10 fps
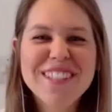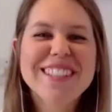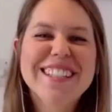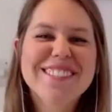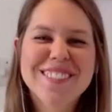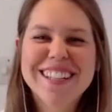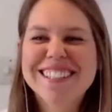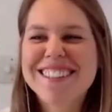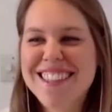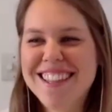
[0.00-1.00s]
very
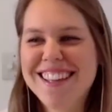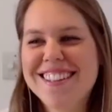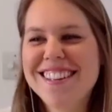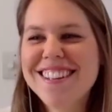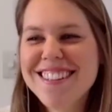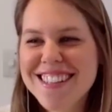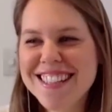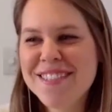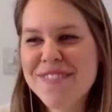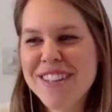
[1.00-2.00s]
well, thank you,
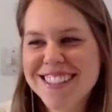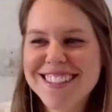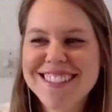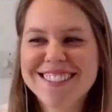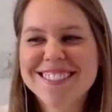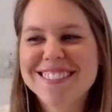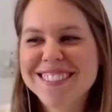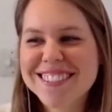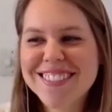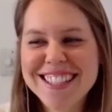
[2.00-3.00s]
in amongst
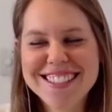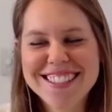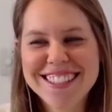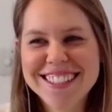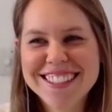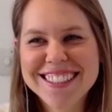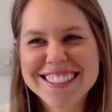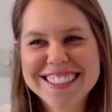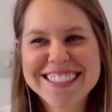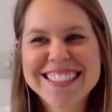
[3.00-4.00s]
all of this.
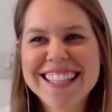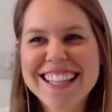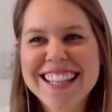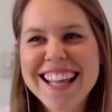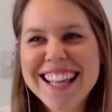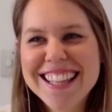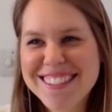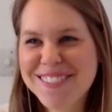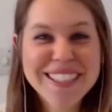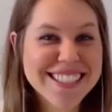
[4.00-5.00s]
Uh
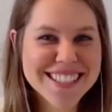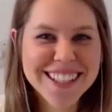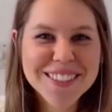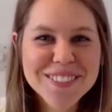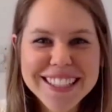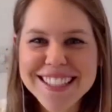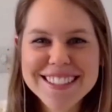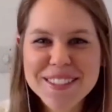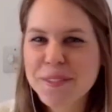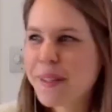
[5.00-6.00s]
this weird time. I guess
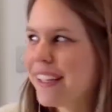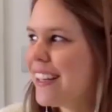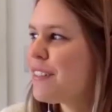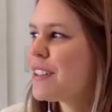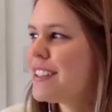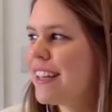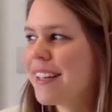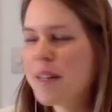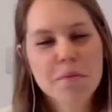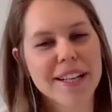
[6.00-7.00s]
it's a weird. Everyone's
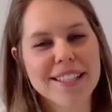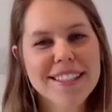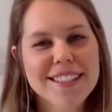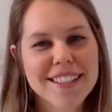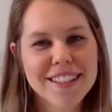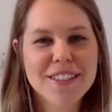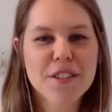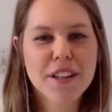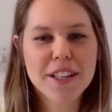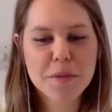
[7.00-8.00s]
saying unprecedented and
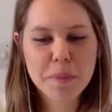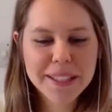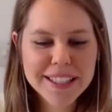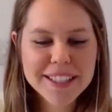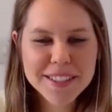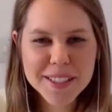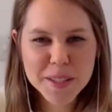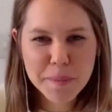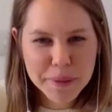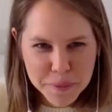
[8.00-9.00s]
strange, but it is
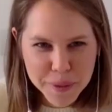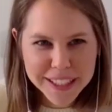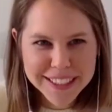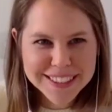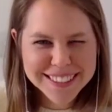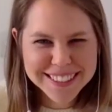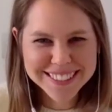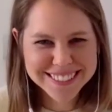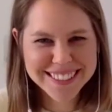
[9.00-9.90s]
just a bit weird, isn't it?